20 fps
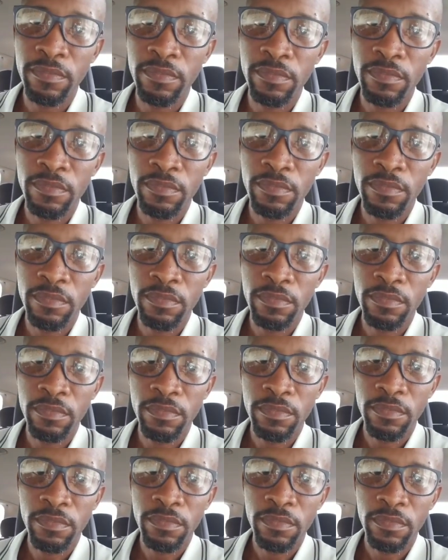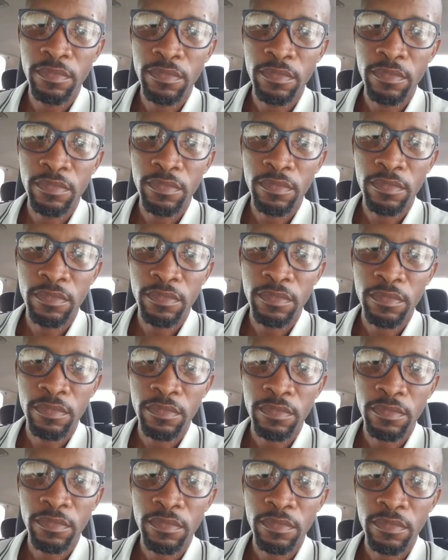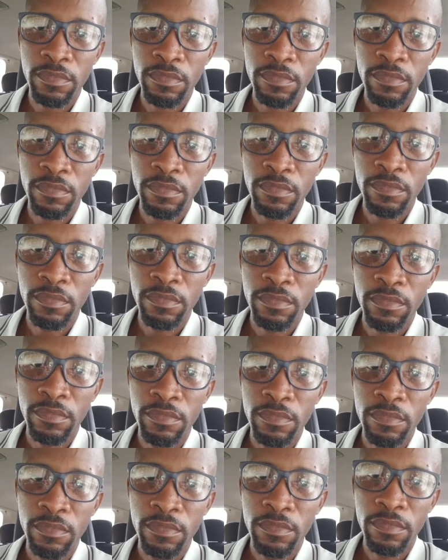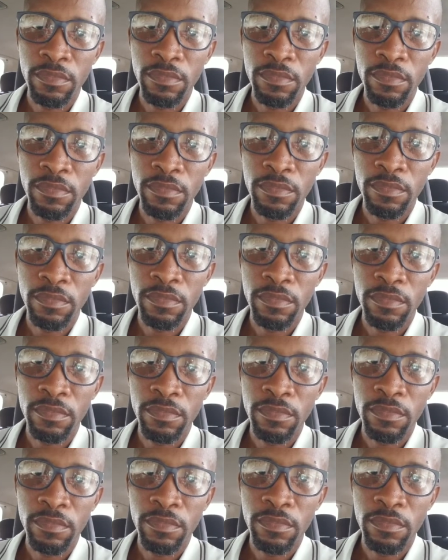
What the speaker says: [no speech]